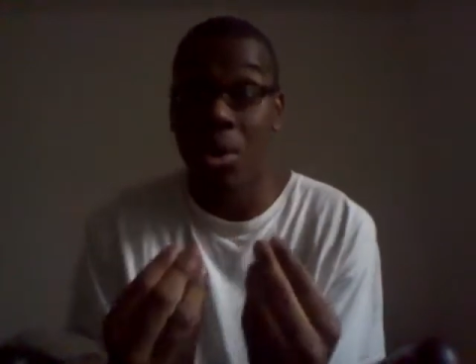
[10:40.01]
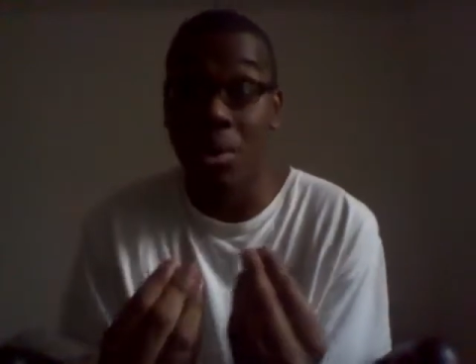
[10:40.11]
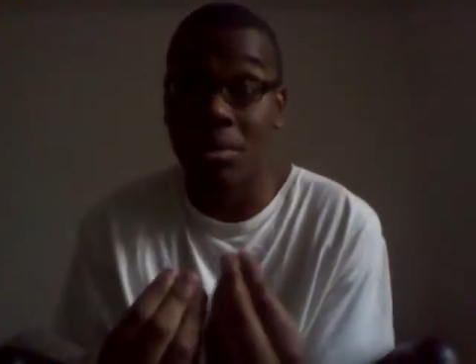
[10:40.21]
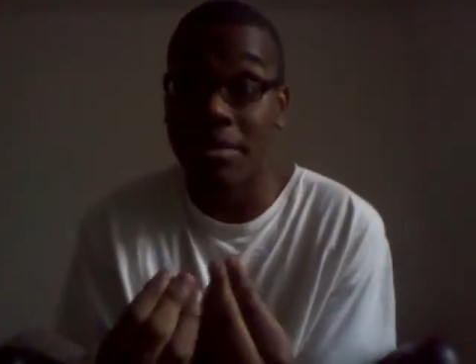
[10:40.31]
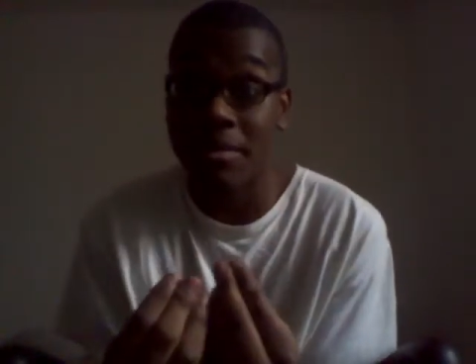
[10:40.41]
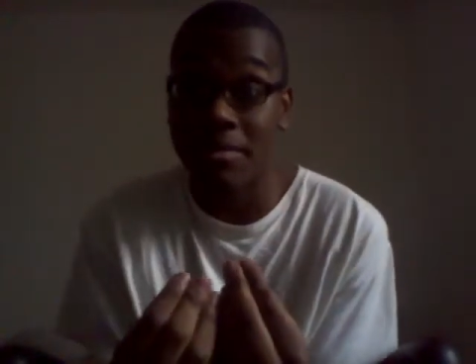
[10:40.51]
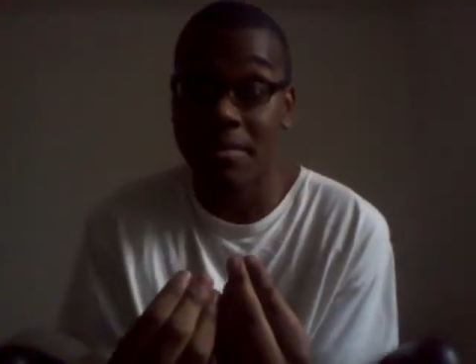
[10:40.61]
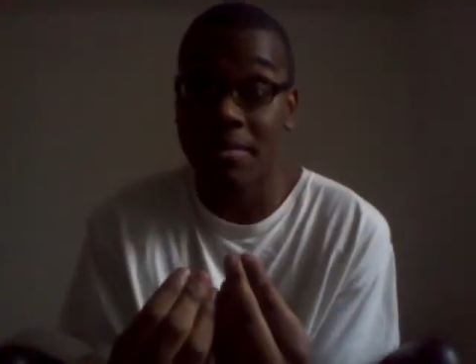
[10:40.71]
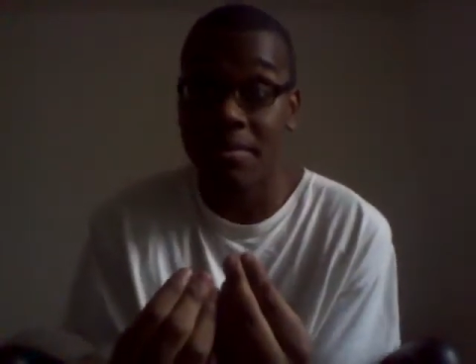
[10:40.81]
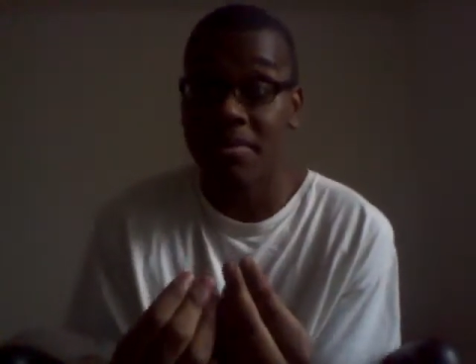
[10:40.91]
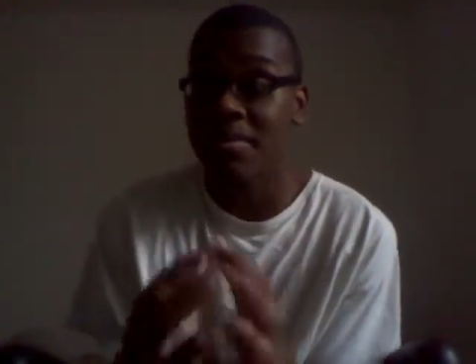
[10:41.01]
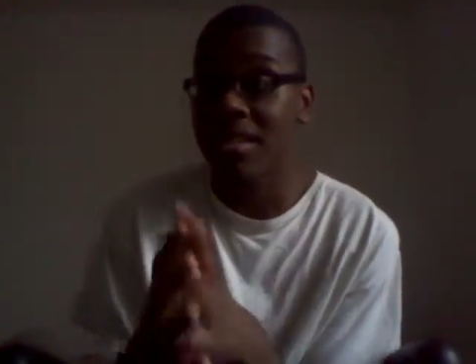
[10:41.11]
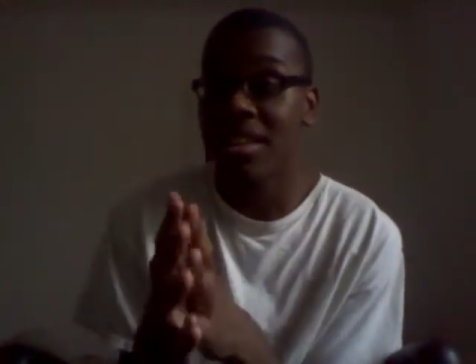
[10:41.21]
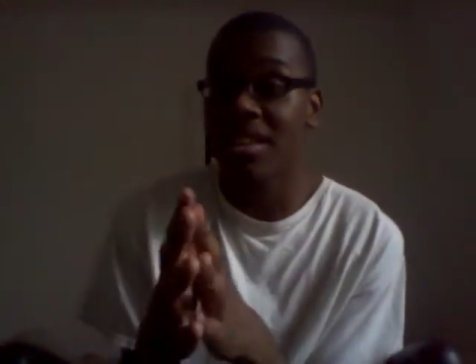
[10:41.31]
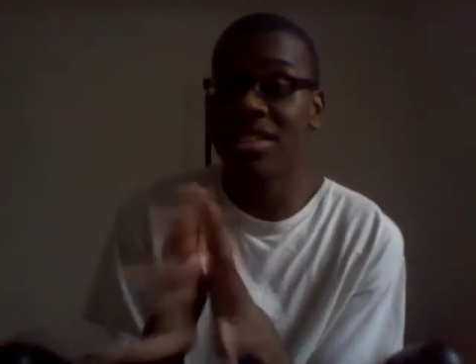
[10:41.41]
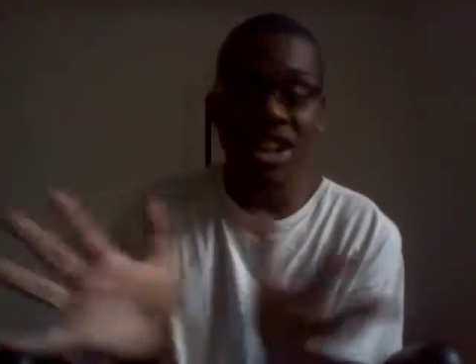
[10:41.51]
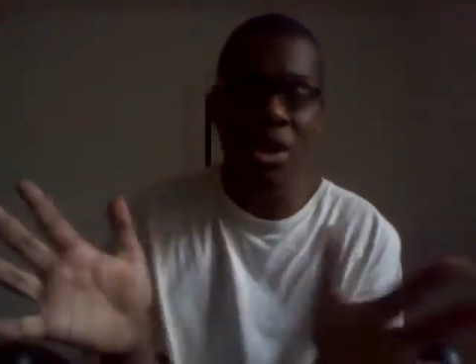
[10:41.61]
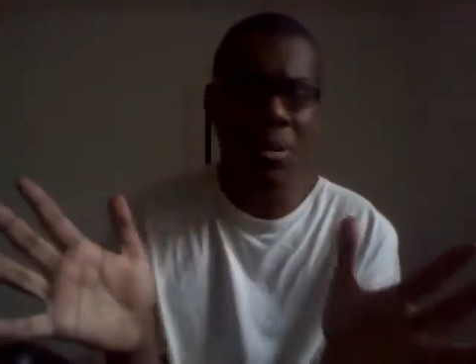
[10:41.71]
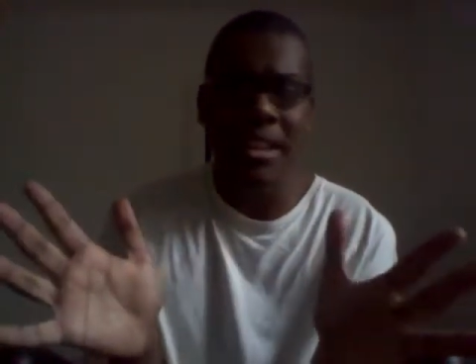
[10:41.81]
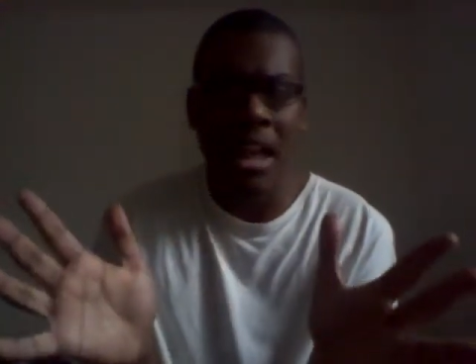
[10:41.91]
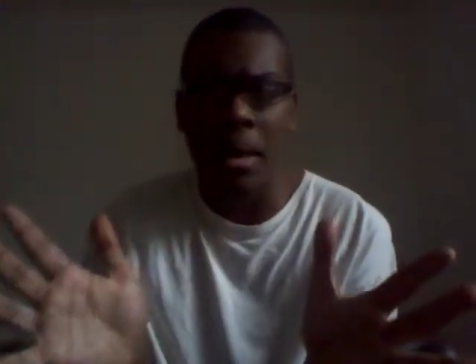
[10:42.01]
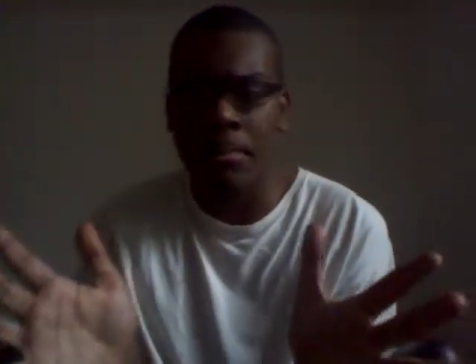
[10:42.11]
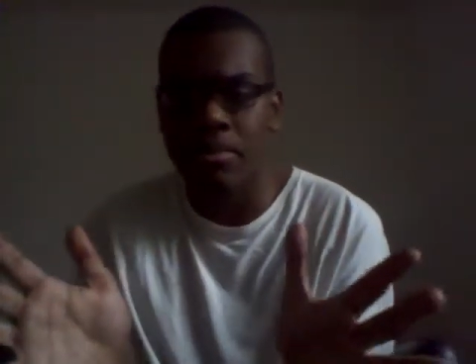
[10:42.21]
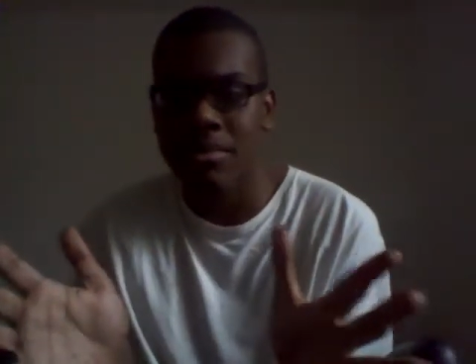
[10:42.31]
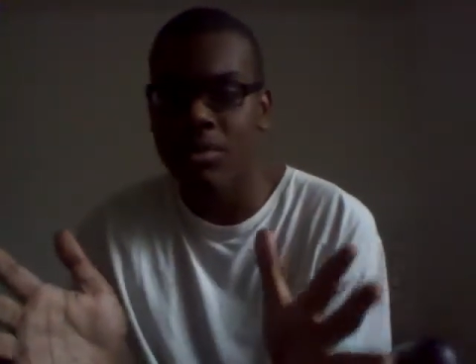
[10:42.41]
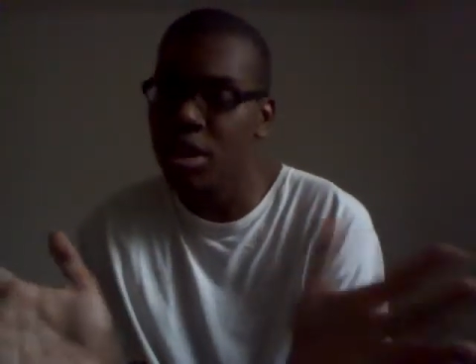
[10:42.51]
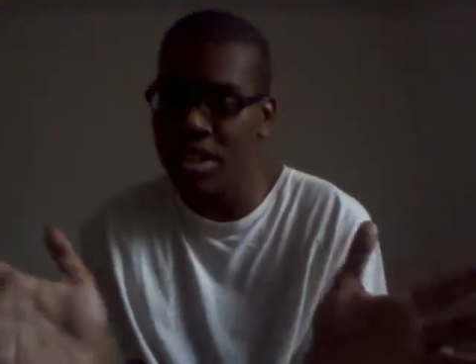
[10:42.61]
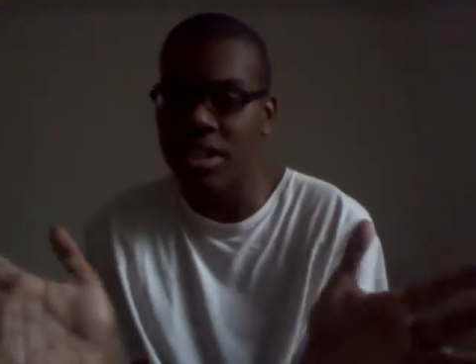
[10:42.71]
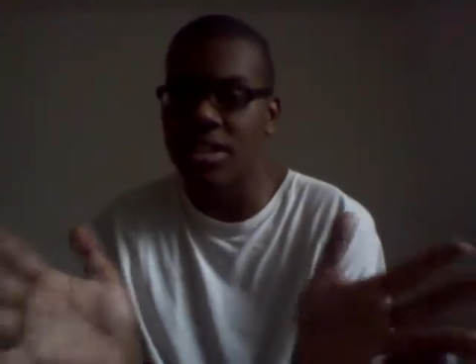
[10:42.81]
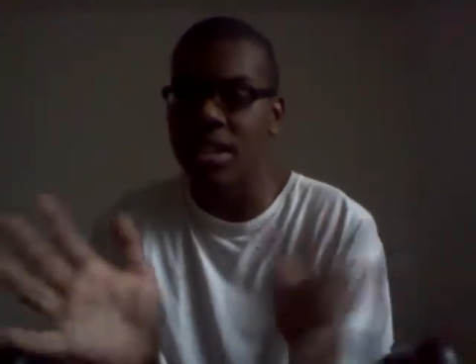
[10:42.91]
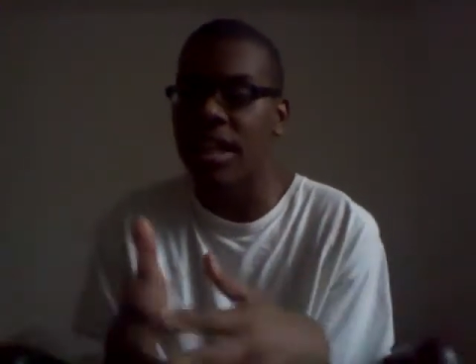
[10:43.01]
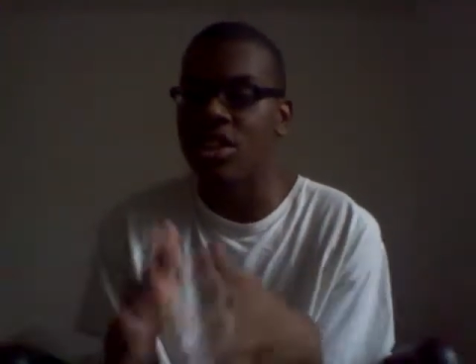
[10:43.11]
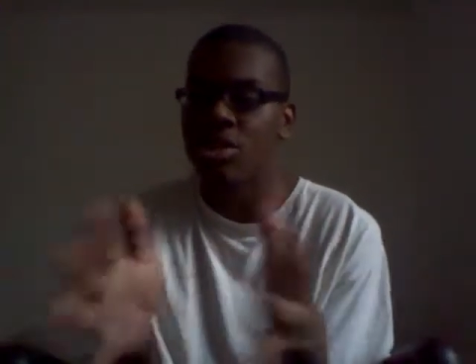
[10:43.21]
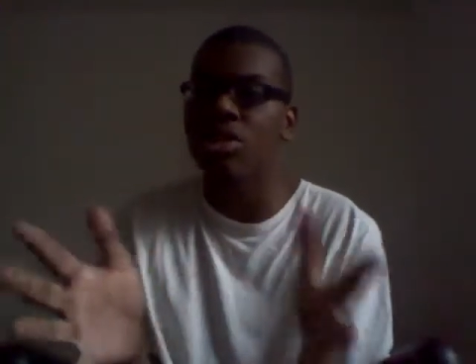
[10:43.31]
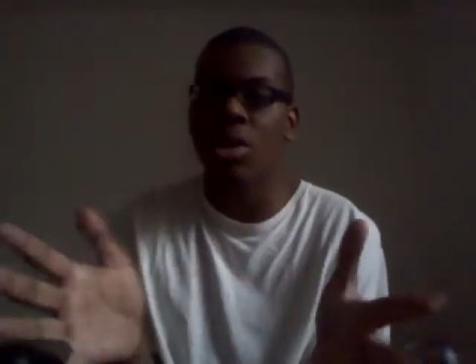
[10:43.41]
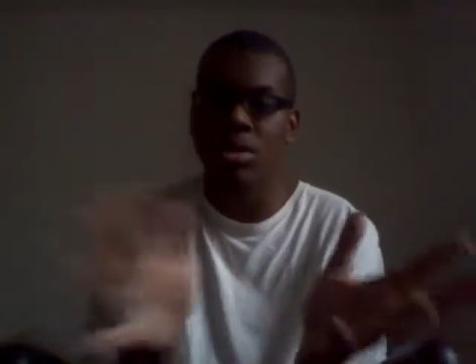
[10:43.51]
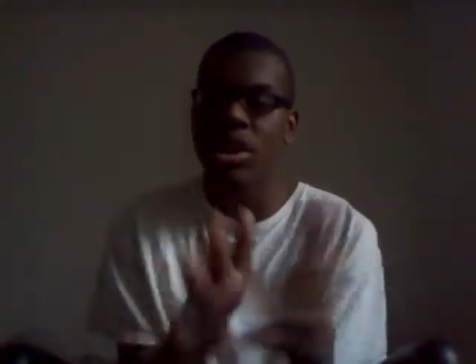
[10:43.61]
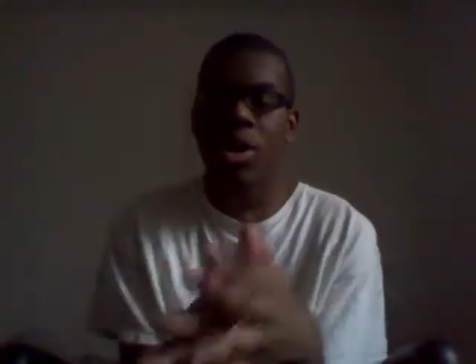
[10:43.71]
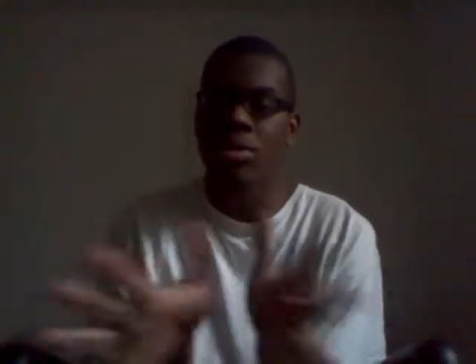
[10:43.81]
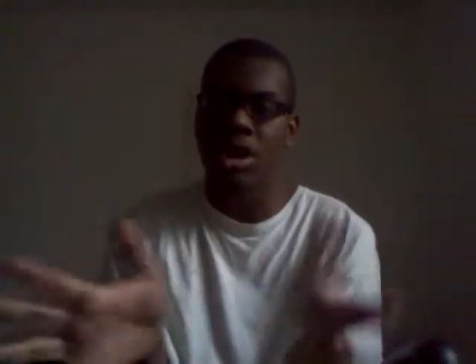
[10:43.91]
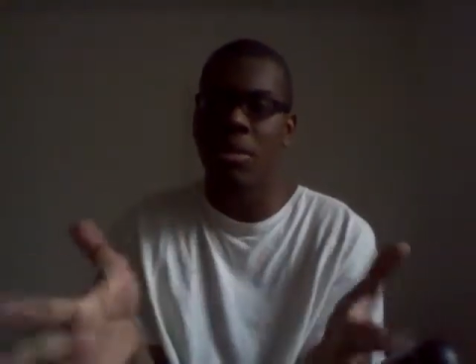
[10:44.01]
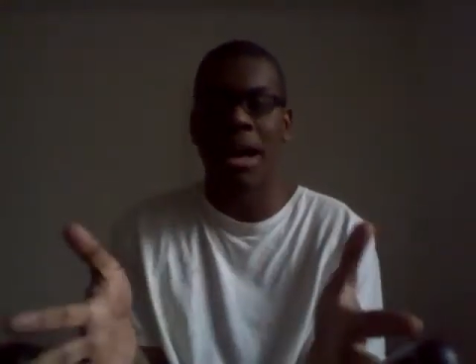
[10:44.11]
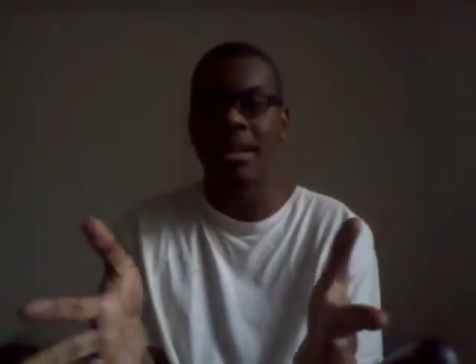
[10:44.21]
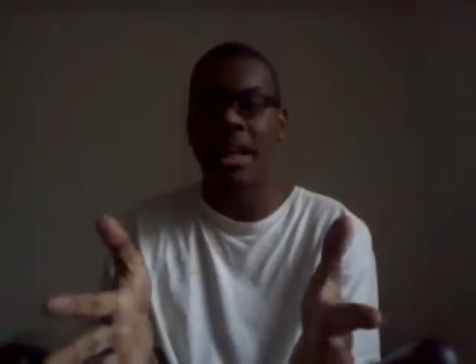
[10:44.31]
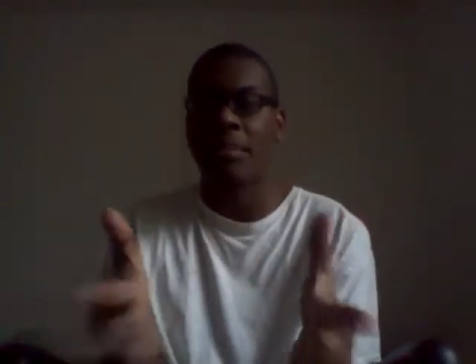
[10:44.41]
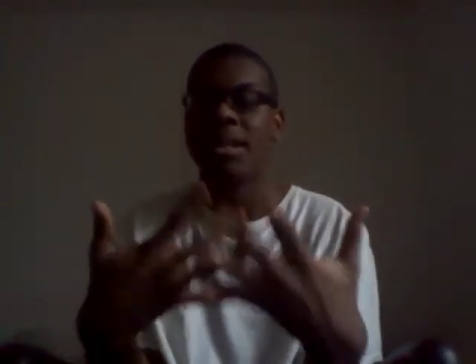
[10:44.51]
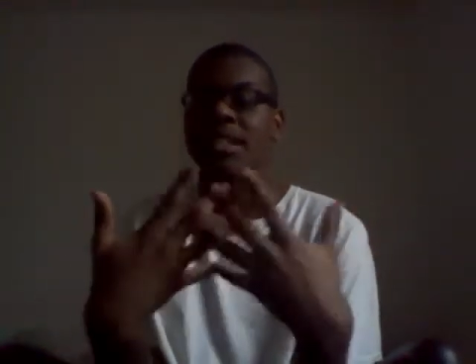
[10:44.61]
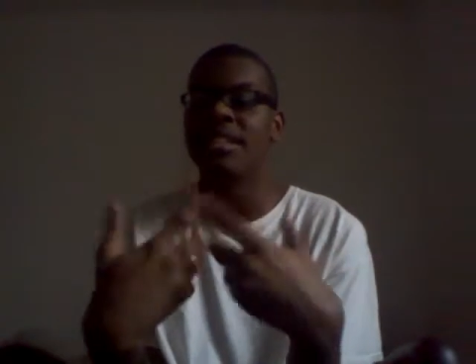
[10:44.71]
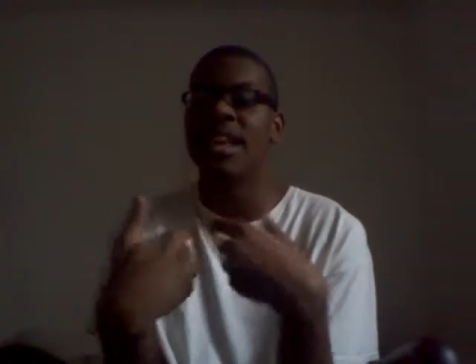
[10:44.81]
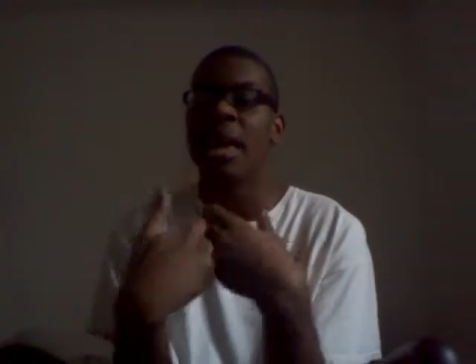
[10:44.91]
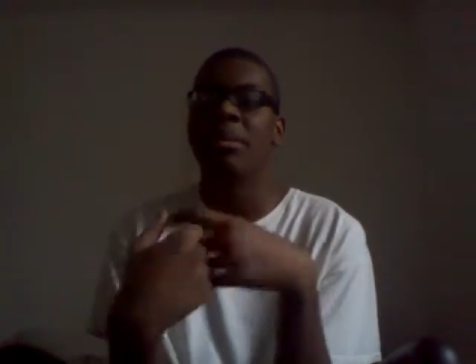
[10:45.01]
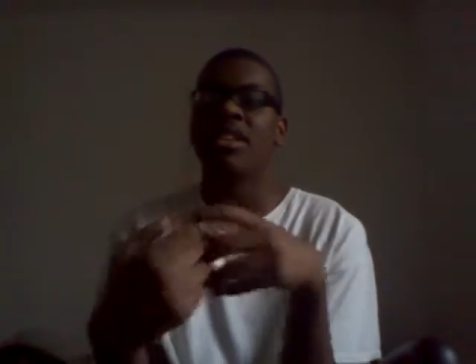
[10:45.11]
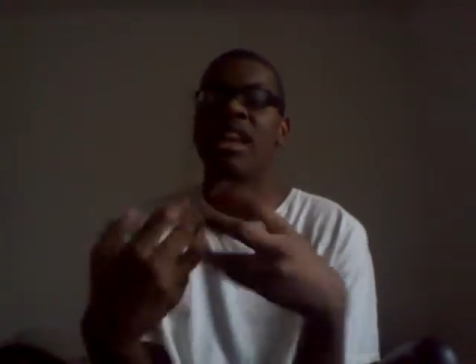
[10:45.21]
don't play the game. Seriously, like don't buy the game, because this game isn't. I recognize this game isn't for everyone.